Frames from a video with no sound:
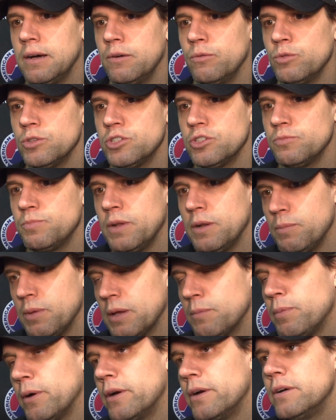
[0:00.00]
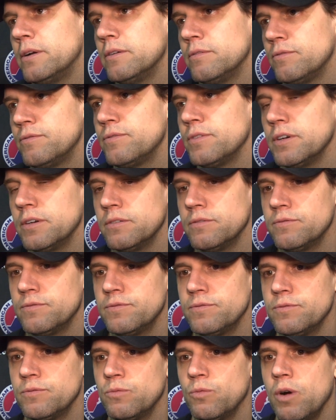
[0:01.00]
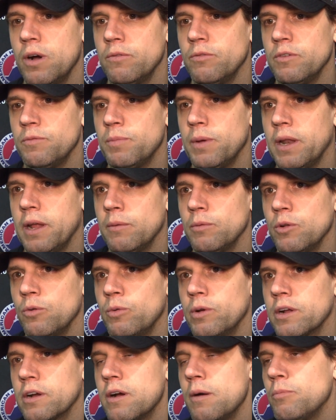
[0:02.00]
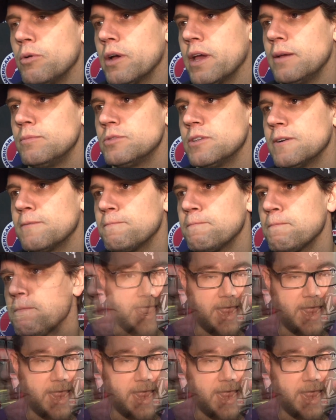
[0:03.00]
which has been a big part of why we've been able to win a couple games here.